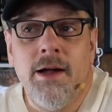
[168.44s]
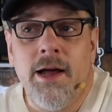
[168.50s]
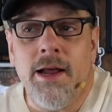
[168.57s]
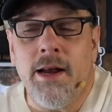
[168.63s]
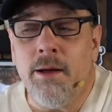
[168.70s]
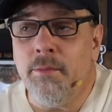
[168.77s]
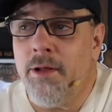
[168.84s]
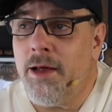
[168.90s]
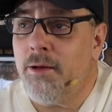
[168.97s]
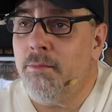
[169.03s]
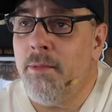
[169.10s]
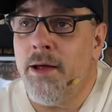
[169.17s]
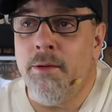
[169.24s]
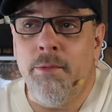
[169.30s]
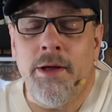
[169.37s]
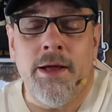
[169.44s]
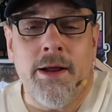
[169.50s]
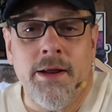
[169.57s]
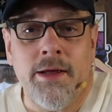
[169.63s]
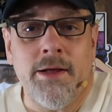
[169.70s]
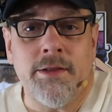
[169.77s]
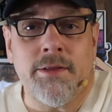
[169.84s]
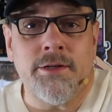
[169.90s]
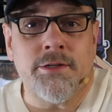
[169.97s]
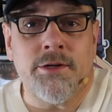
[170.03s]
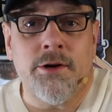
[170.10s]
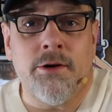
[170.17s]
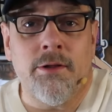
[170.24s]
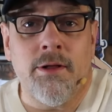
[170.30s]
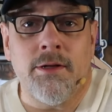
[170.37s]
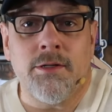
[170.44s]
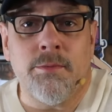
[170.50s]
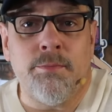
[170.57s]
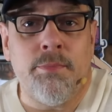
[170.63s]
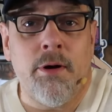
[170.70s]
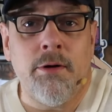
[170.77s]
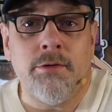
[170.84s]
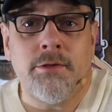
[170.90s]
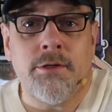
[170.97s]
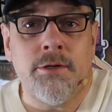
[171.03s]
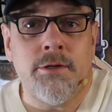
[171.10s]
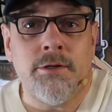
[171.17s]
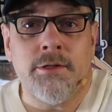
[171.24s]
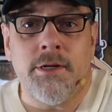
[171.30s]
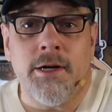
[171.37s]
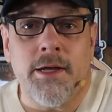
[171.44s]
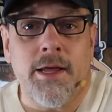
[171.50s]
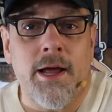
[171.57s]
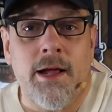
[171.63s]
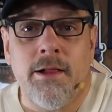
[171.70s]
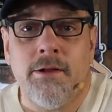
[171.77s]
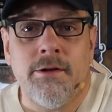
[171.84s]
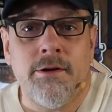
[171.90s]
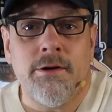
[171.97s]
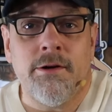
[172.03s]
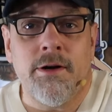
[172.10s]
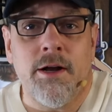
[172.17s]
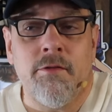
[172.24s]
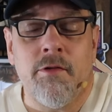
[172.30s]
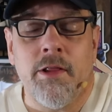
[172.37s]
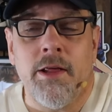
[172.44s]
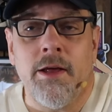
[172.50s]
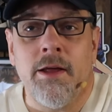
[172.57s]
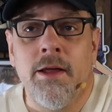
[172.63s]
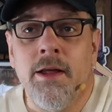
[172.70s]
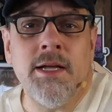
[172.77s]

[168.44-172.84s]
And I'm like, man, we got to get this girl on some posters and a calendar and everything.